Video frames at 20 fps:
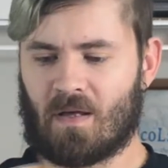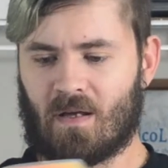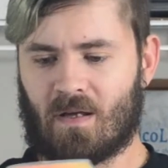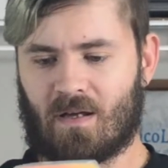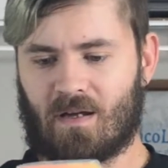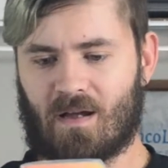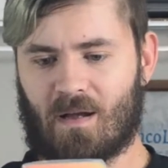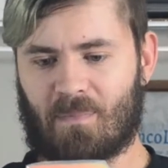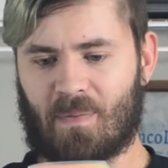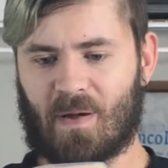
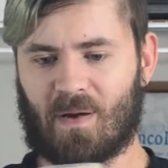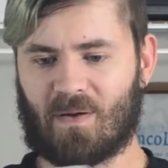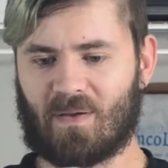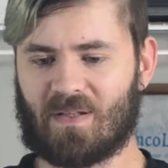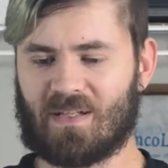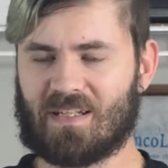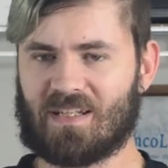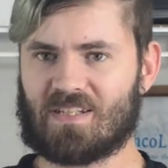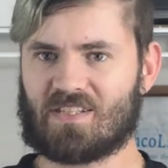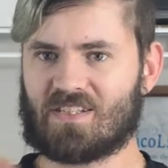
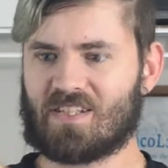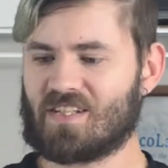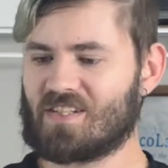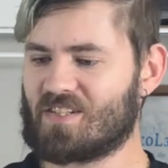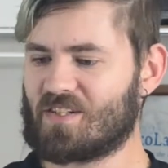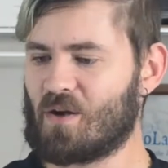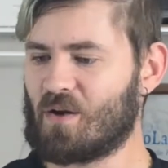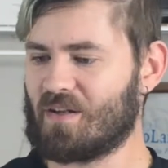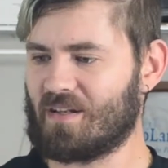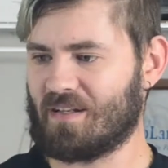Apparently these things
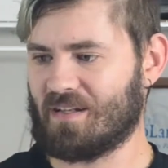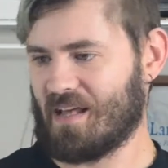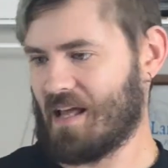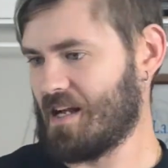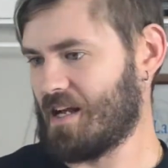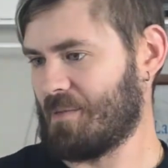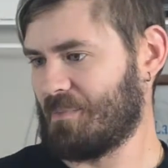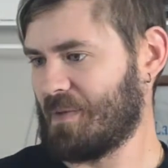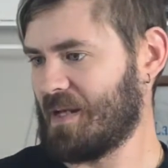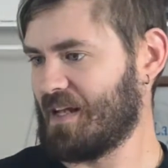end
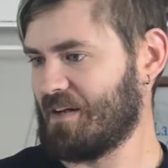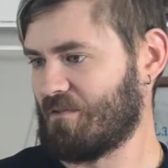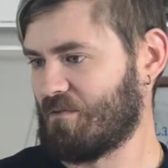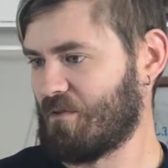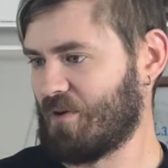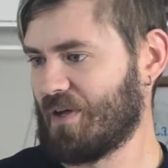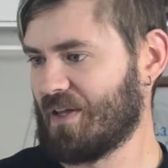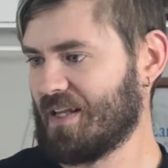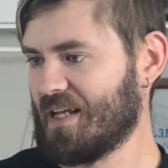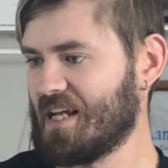up getting
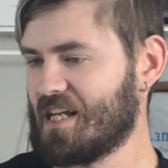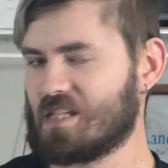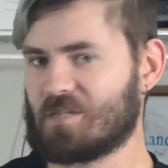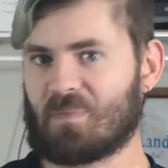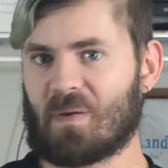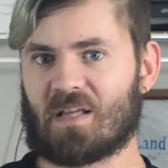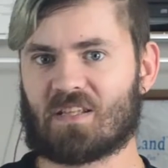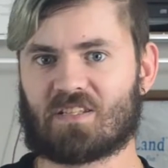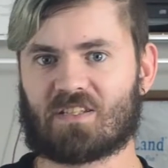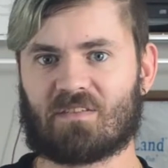really
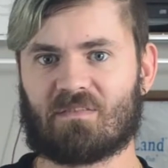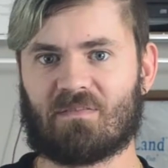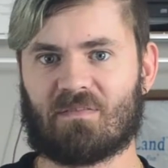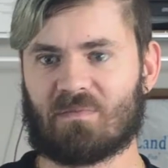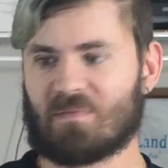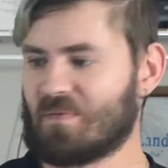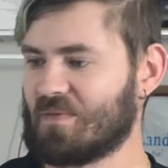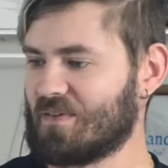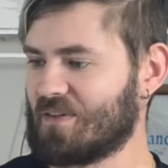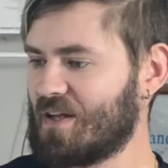expensive
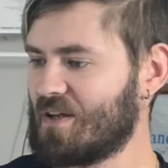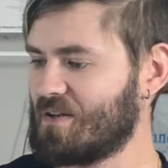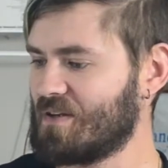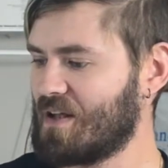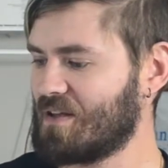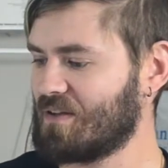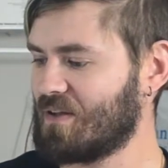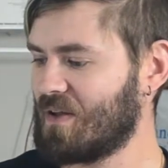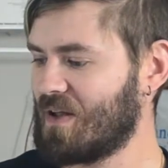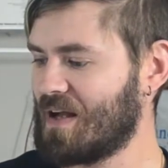later
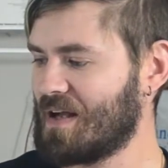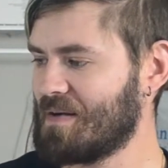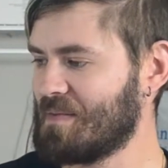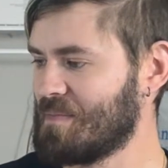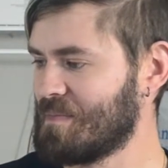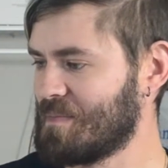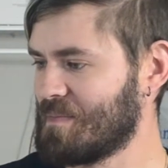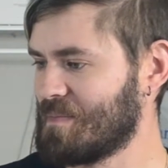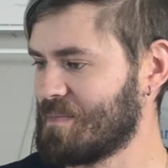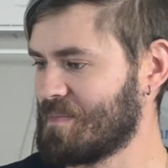down the line,
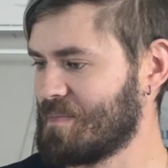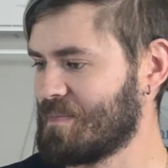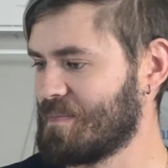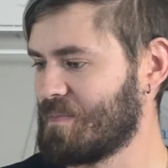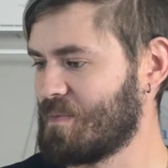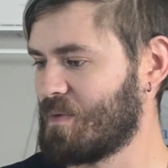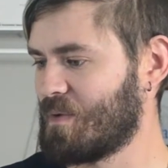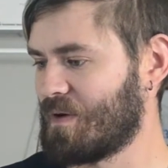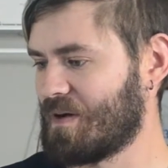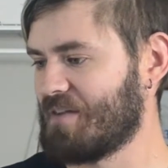
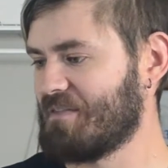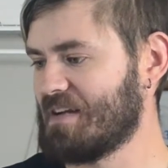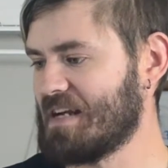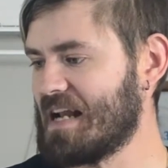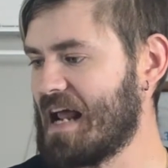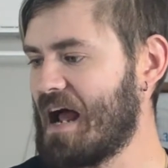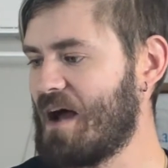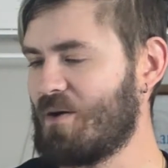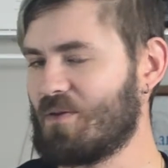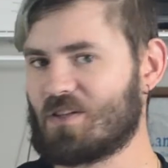or even
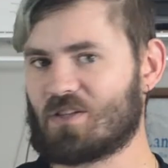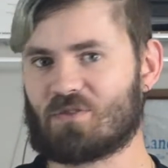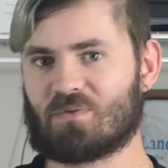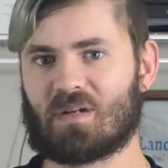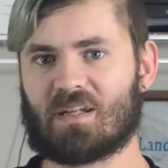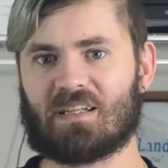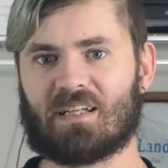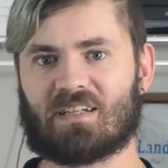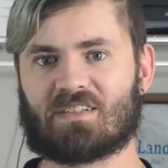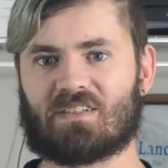now. This one
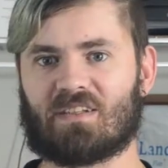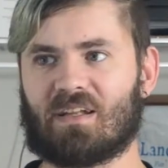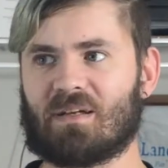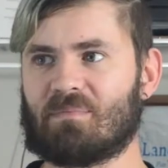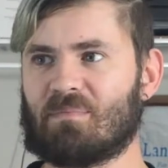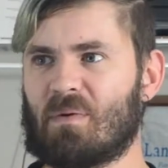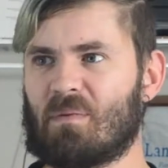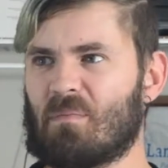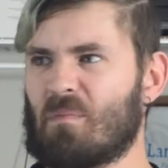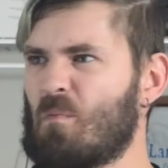I think is like
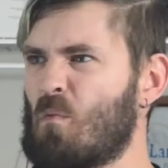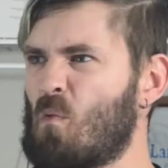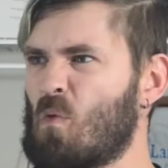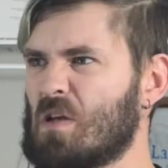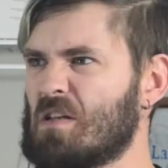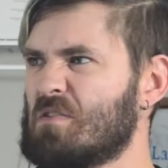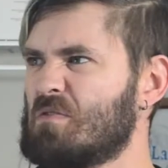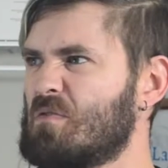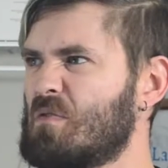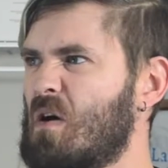
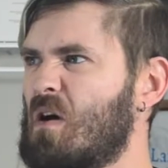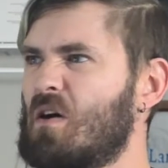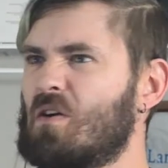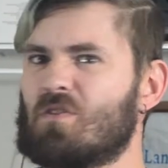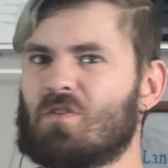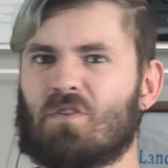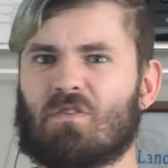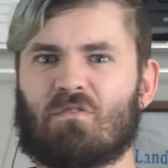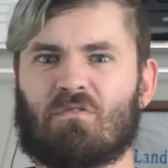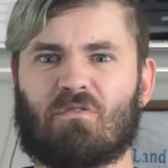
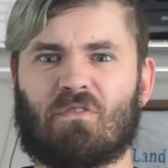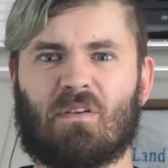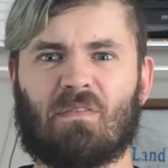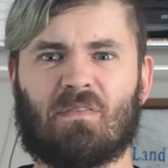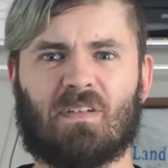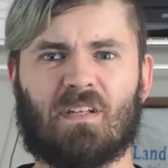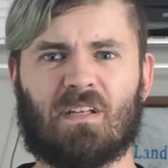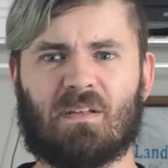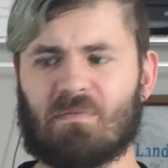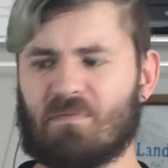
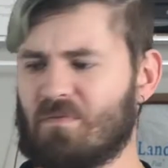150